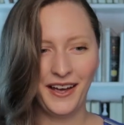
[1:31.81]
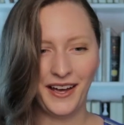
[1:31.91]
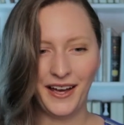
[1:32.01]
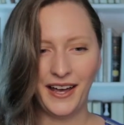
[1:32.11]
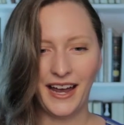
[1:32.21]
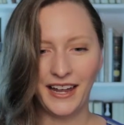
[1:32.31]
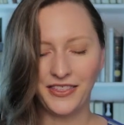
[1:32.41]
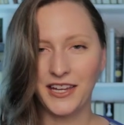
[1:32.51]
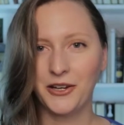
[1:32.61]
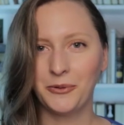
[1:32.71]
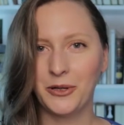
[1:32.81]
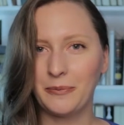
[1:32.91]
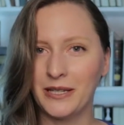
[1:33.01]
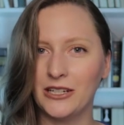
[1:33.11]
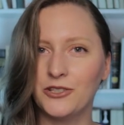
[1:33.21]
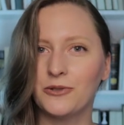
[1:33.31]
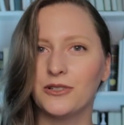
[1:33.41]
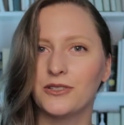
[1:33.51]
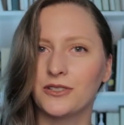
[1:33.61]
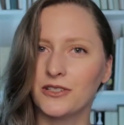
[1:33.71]
I think it will appeal to
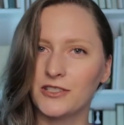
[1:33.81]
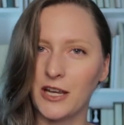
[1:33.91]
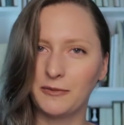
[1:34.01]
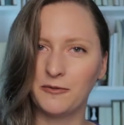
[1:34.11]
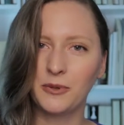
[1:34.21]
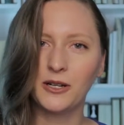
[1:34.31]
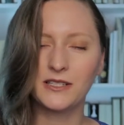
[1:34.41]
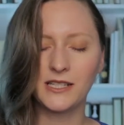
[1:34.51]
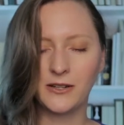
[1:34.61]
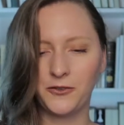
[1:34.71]
a certain type of person.